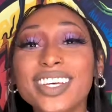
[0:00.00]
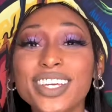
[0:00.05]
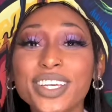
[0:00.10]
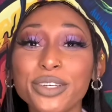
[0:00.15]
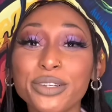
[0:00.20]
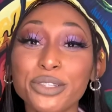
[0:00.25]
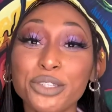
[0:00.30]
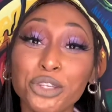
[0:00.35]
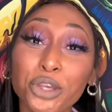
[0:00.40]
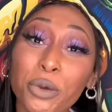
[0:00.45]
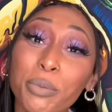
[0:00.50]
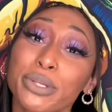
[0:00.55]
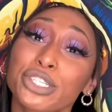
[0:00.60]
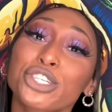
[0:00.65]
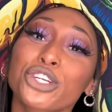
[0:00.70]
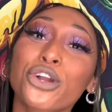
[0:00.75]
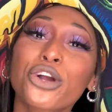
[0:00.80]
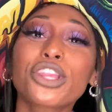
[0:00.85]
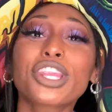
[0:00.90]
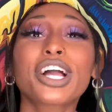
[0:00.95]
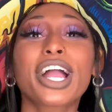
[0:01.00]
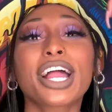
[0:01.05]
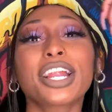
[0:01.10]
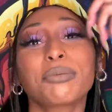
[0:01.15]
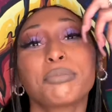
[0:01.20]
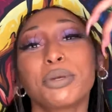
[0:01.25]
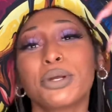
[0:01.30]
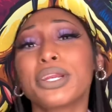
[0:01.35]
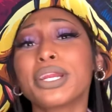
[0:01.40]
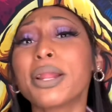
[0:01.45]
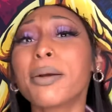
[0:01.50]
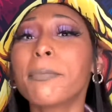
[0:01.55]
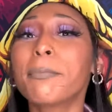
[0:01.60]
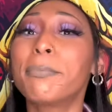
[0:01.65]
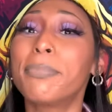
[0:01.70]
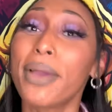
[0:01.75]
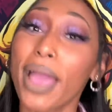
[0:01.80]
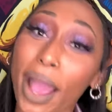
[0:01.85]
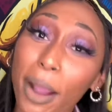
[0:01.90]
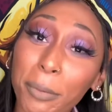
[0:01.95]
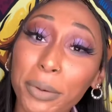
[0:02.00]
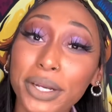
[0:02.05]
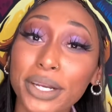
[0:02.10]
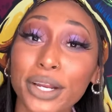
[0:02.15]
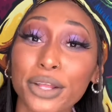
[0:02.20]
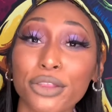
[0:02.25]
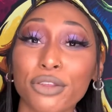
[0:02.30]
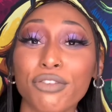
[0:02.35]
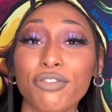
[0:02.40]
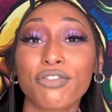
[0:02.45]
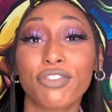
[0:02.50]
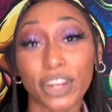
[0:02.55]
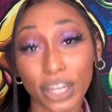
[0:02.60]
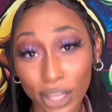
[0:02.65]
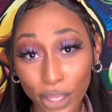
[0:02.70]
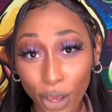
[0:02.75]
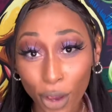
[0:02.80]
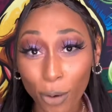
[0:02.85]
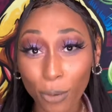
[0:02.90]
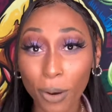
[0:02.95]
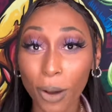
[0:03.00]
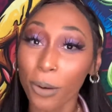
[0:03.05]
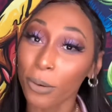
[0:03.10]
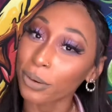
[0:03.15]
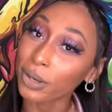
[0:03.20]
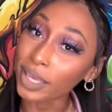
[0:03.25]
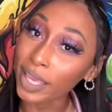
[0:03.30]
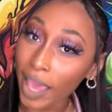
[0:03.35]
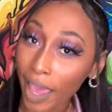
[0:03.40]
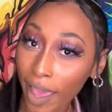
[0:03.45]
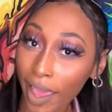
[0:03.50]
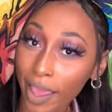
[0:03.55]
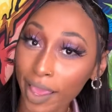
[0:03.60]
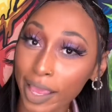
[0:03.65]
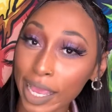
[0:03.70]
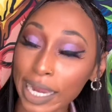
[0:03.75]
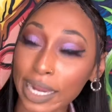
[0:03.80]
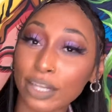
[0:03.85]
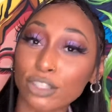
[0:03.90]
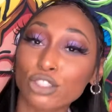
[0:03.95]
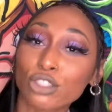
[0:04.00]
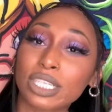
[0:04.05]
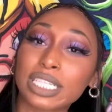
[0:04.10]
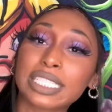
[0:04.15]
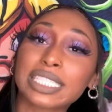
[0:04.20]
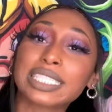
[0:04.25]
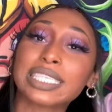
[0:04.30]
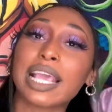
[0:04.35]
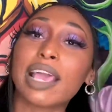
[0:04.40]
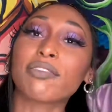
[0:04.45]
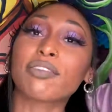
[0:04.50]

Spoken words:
YouTube? It's your girl Goddie Beauty, and I'm back with another video, okay? And as you can see, I've